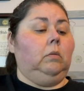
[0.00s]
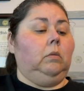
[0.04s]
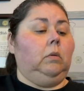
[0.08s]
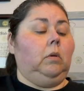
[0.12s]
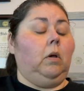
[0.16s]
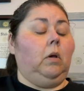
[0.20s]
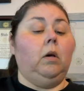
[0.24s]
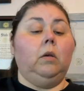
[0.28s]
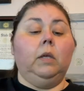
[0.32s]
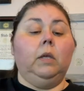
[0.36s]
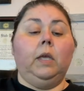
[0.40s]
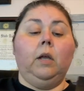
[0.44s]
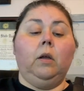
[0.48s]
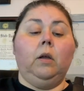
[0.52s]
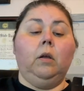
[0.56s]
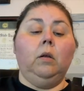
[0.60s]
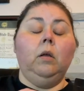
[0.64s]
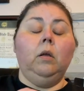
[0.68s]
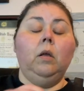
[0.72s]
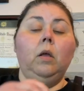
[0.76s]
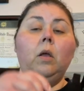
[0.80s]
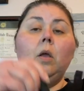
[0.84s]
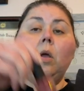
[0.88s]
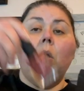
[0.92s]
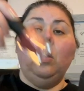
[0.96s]
all year.
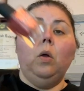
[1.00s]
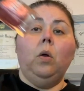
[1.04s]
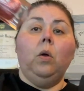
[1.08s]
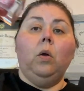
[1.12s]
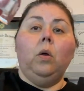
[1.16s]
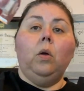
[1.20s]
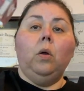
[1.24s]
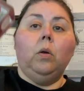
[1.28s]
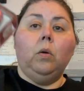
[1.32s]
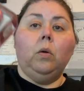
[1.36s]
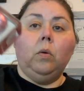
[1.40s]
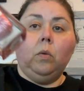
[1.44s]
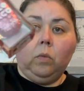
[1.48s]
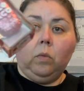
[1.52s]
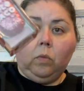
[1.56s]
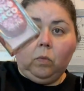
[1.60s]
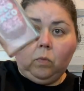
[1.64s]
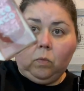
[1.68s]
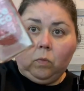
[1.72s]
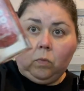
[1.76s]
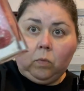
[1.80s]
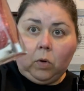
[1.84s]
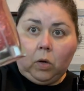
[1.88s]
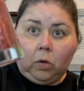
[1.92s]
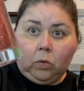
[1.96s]

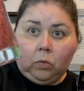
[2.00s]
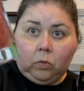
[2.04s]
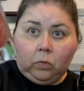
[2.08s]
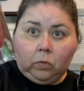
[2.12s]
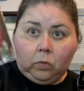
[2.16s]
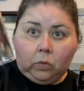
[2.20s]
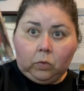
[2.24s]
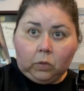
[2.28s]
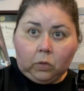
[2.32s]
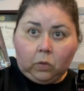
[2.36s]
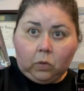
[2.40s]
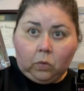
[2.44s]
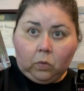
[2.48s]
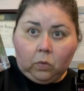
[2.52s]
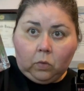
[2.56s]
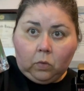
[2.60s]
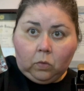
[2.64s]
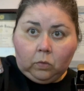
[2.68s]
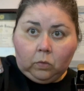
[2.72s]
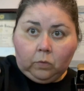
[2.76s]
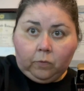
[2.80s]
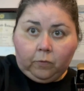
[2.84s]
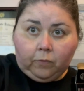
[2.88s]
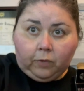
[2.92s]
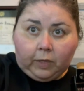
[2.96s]
Rose
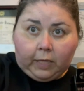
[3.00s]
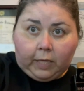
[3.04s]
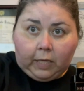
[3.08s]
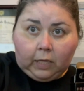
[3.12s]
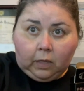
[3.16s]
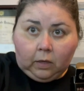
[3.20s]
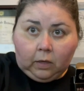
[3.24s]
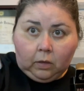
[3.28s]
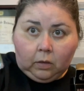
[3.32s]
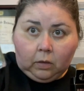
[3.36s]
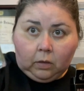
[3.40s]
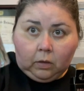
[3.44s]
gold flake.